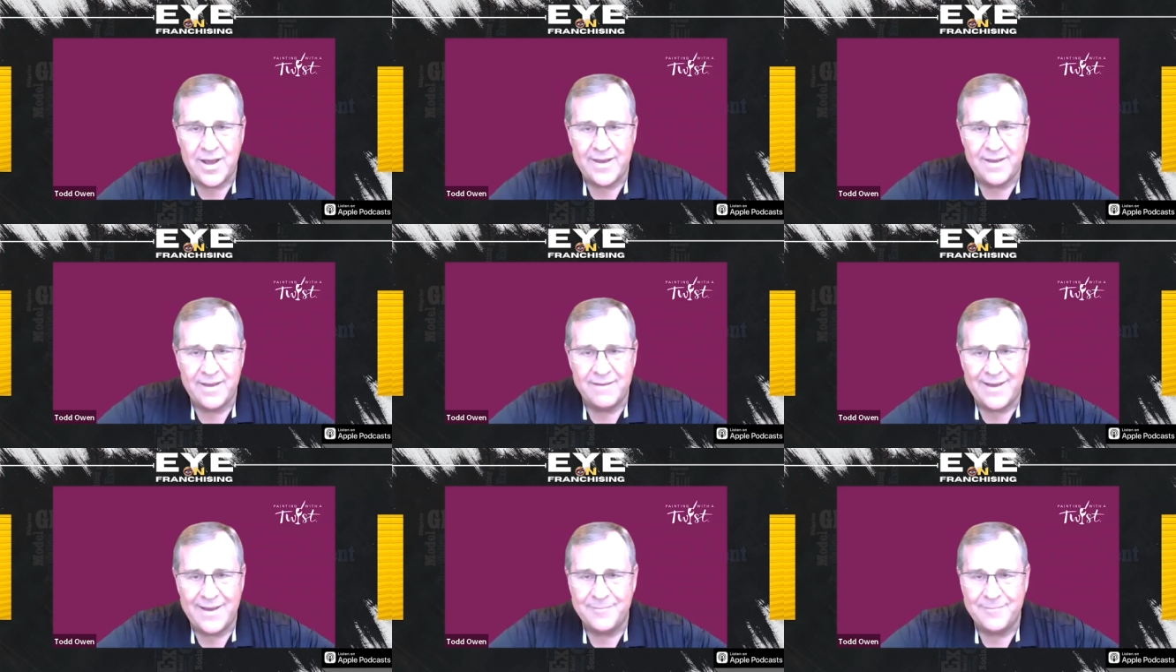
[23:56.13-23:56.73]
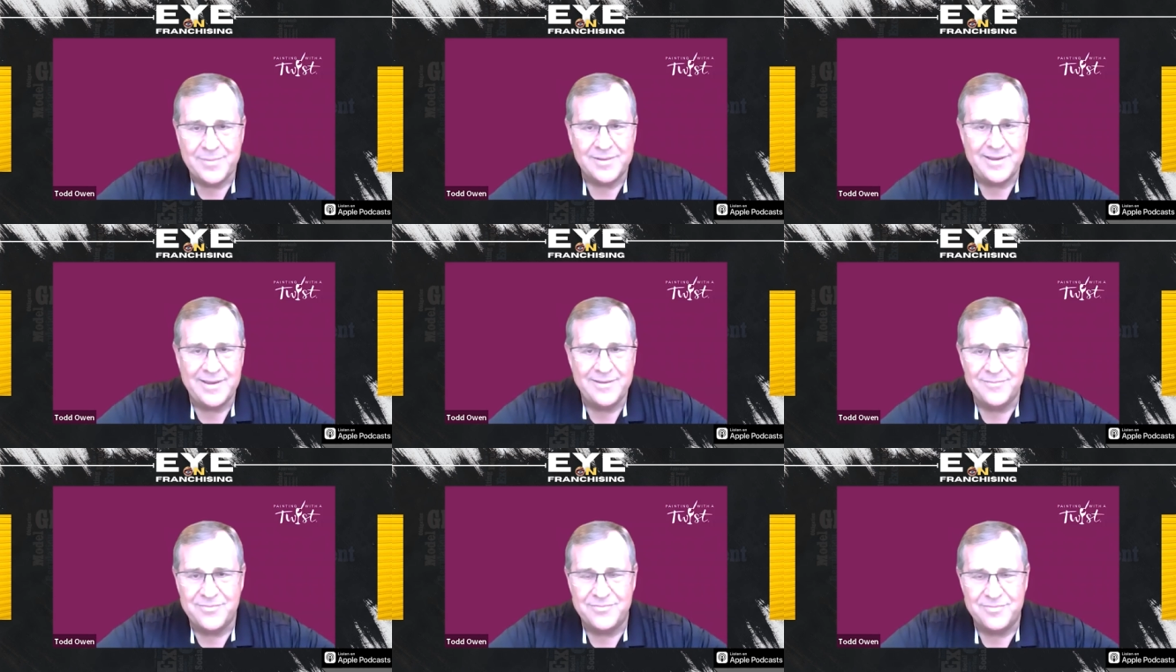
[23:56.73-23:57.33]
I I
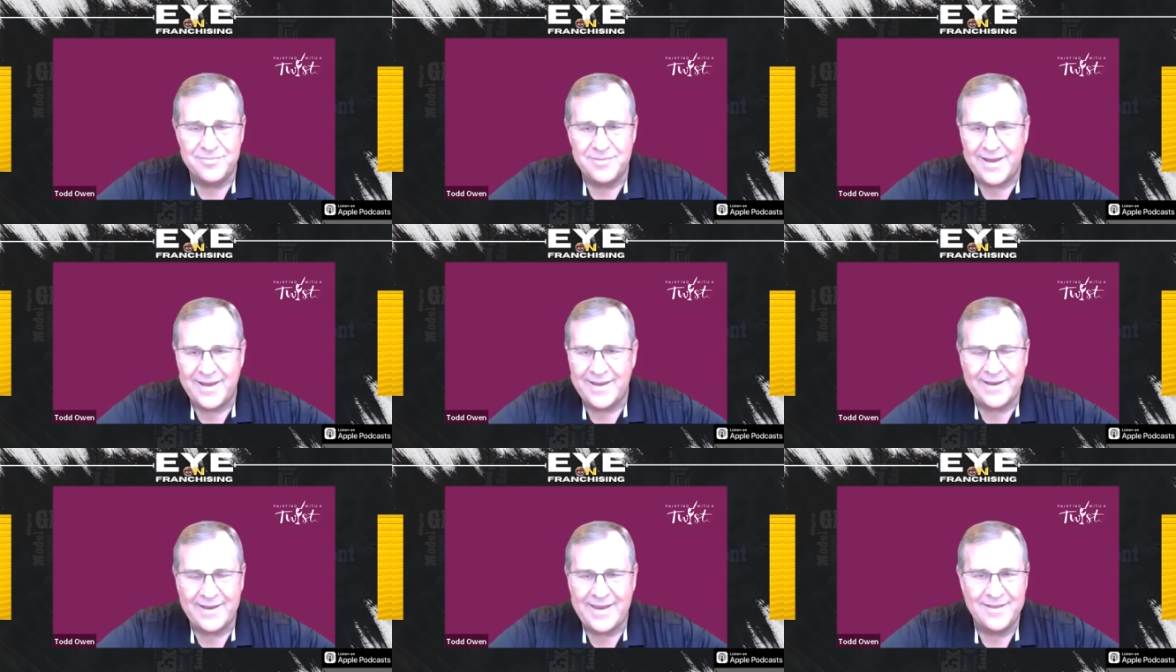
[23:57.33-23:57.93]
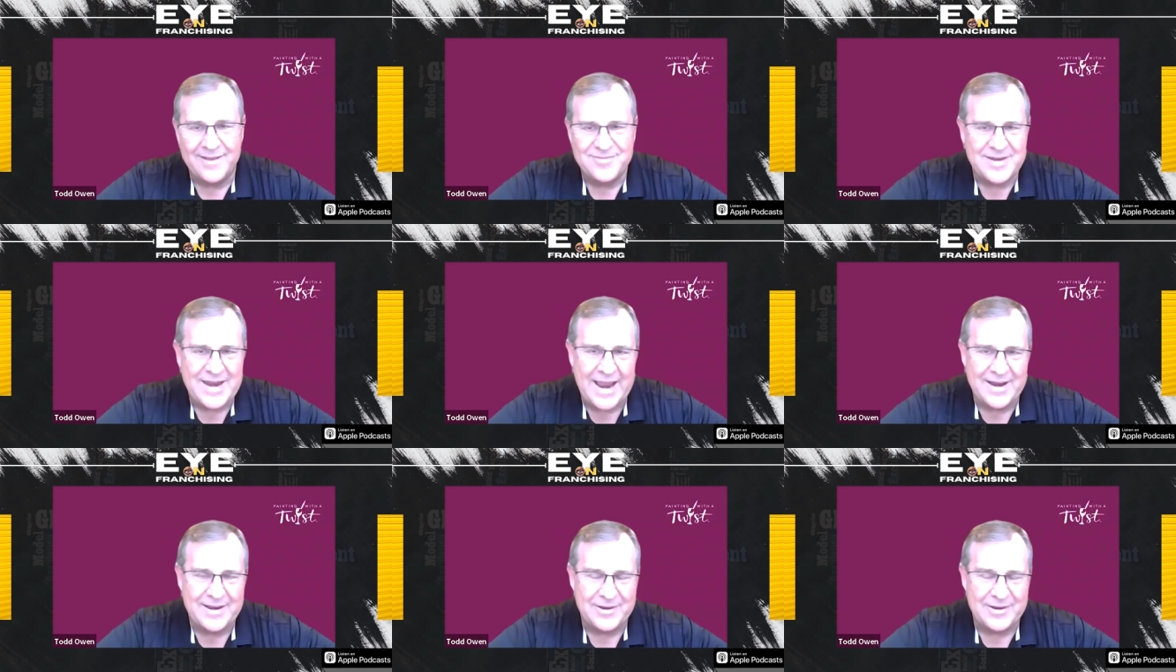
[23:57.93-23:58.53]
believe, I can't
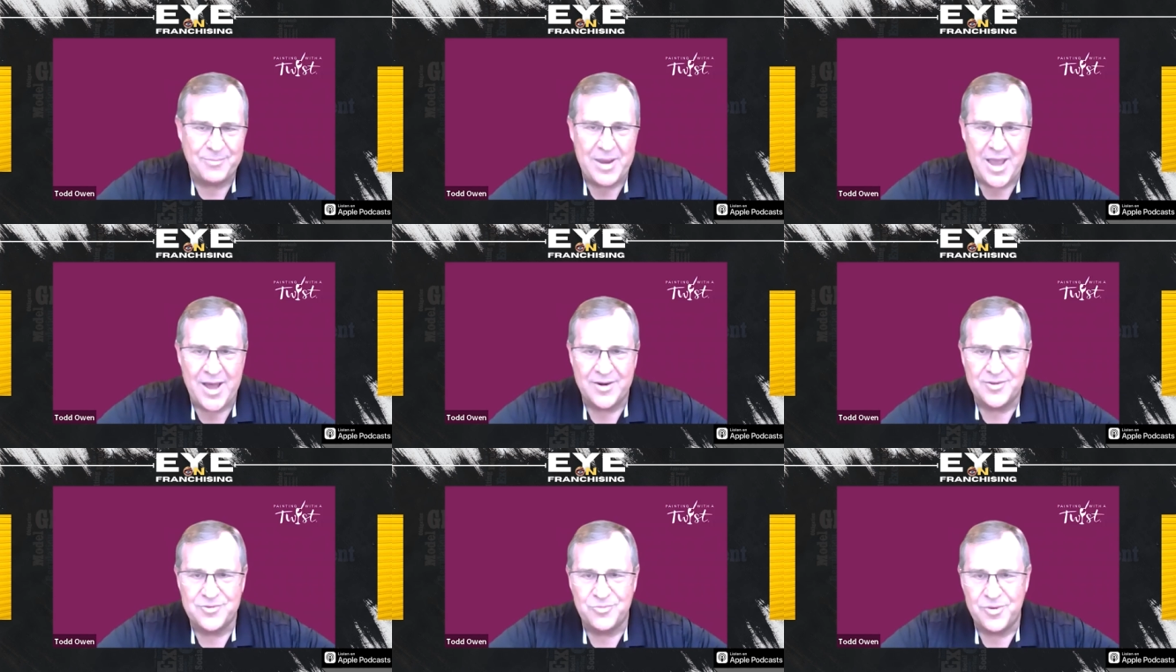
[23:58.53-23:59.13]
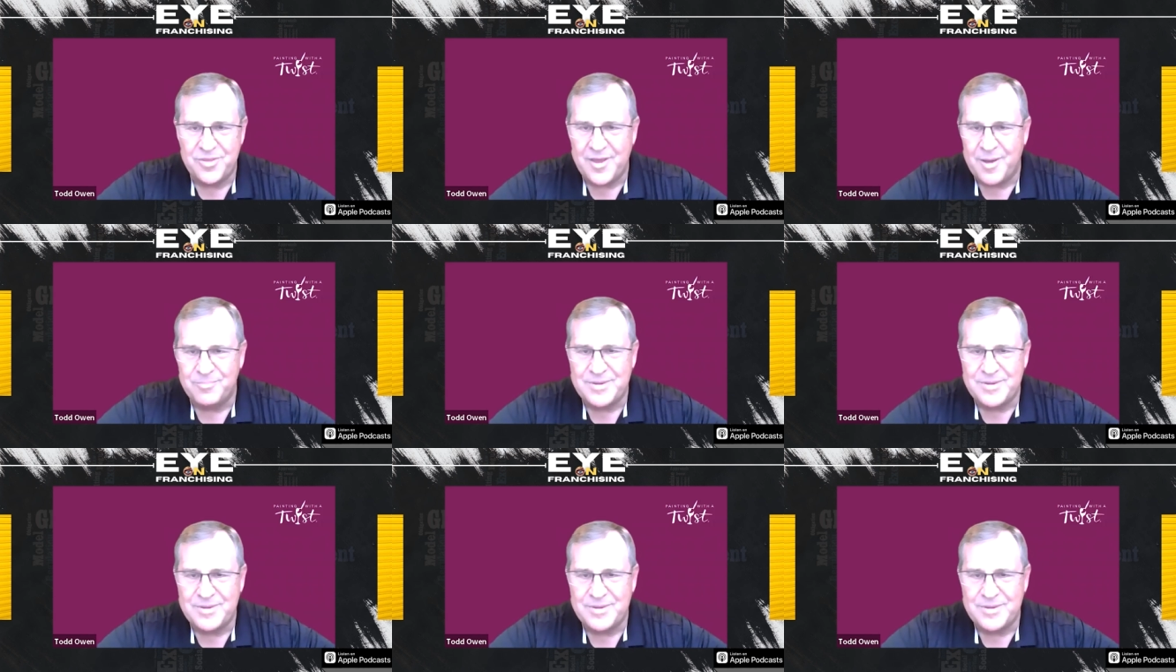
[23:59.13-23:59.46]
stand it, to be honest with you.